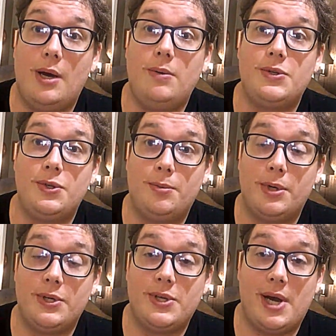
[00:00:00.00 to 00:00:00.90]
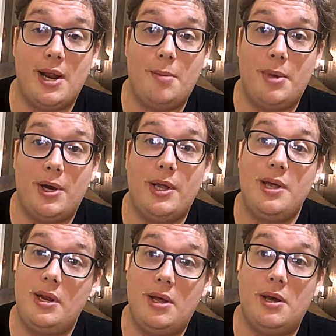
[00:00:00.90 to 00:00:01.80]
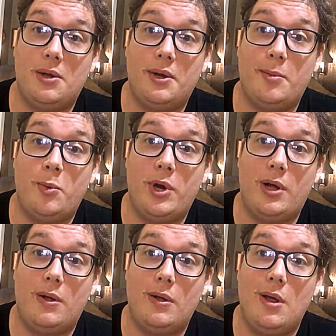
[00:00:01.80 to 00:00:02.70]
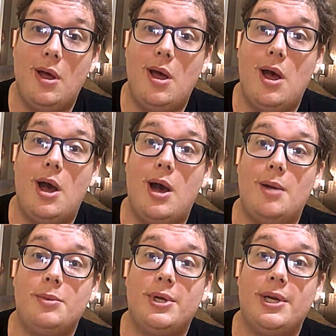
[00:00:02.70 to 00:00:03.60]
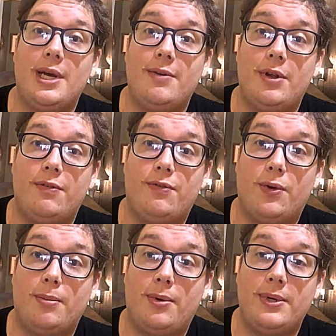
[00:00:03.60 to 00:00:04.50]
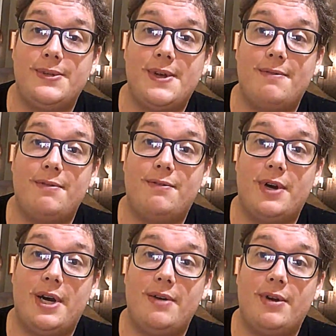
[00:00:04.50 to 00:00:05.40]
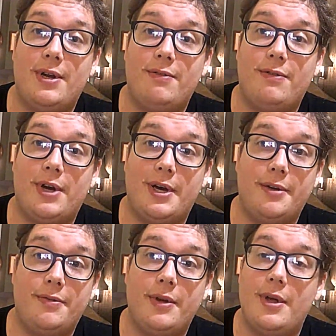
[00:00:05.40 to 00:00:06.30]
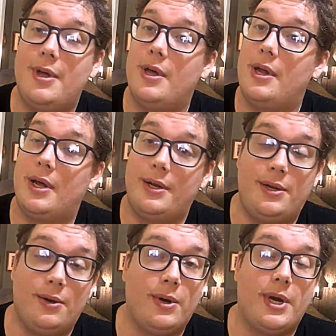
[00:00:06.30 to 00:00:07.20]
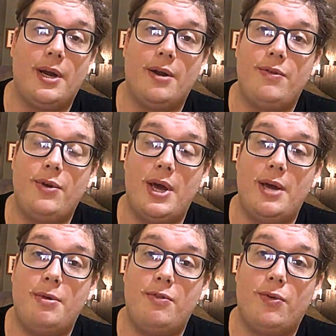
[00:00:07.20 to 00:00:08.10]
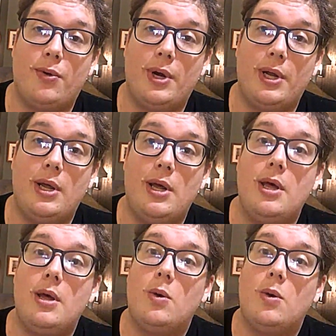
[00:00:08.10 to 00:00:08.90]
I was super excited about it, and it held up well. I'm going to give it a 4.75 out of 5. I don't care if you hate me for it.